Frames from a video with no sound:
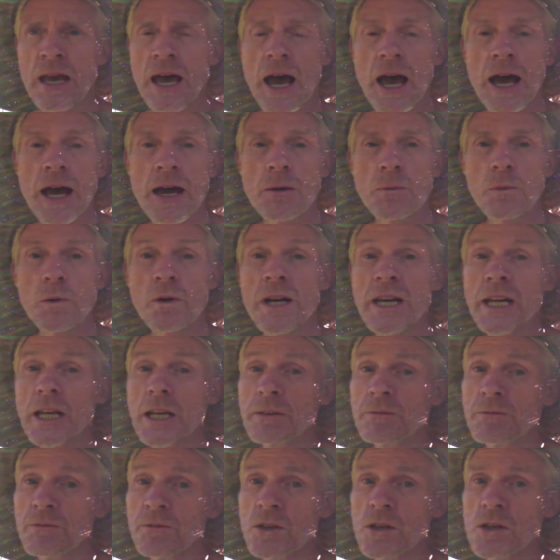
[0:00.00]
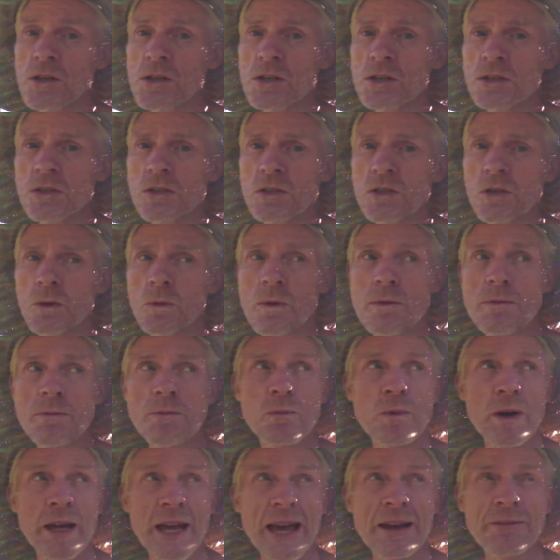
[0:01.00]
Um, we're in conversion, so we,
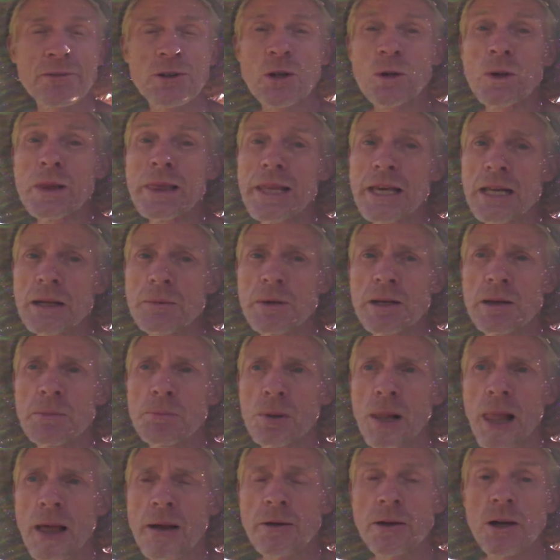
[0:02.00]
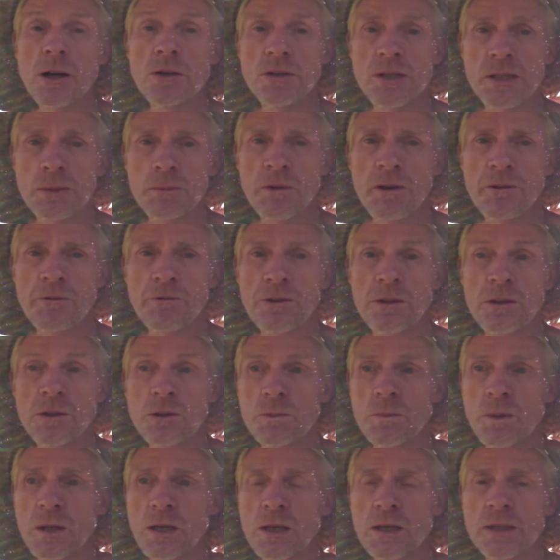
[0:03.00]
we have to do a little bit of plowing on some of our
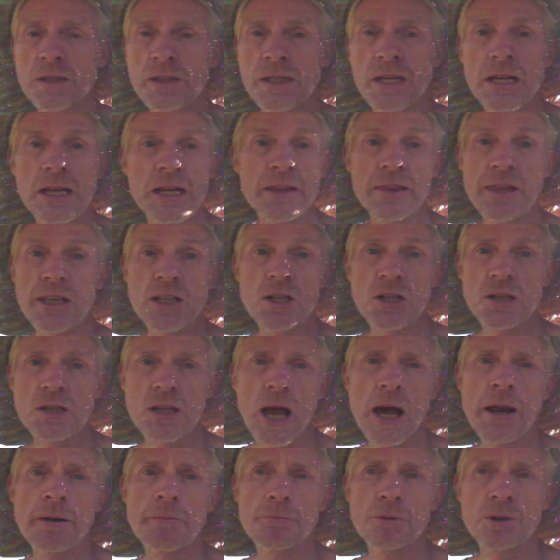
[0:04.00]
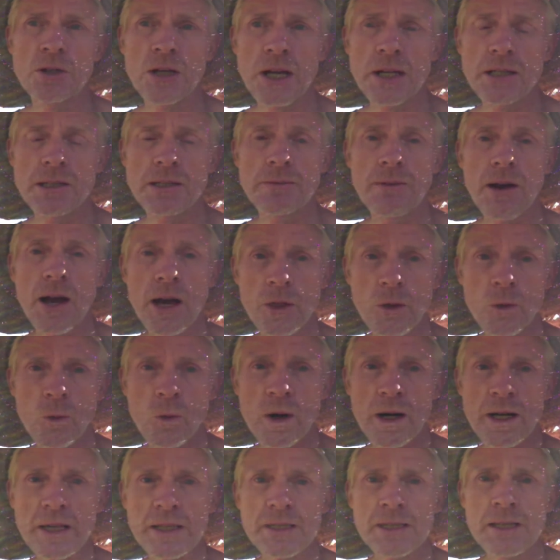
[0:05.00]
fields because they're just unproductive
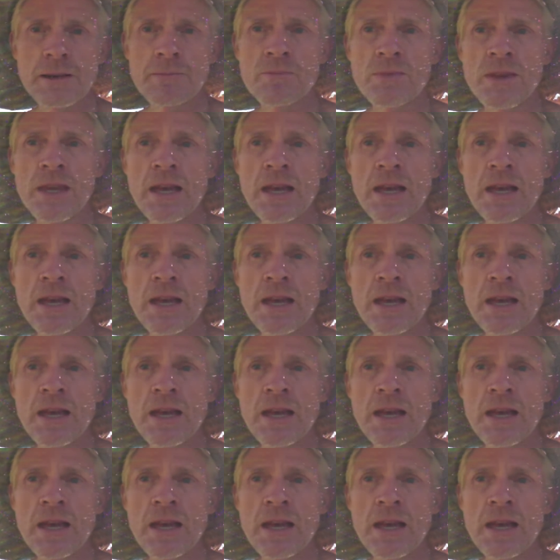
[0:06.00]
otherwise.